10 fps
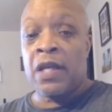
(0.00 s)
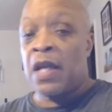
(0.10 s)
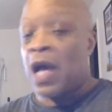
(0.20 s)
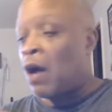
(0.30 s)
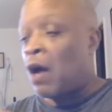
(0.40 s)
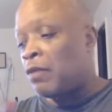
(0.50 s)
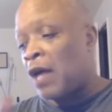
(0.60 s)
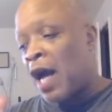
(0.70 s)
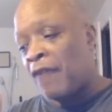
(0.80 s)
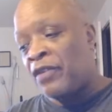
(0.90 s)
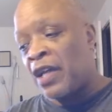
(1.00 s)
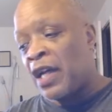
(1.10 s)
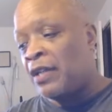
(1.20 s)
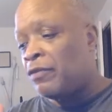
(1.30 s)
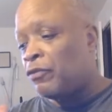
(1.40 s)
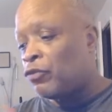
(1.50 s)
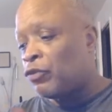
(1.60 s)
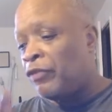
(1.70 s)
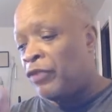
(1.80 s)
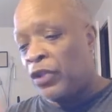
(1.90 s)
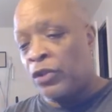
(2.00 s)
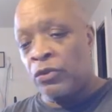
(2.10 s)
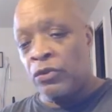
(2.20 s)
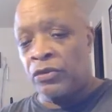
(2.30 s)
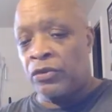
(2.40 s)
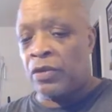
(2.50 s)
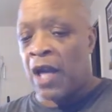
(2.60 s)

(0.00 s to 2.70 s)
Now, I've done reviews.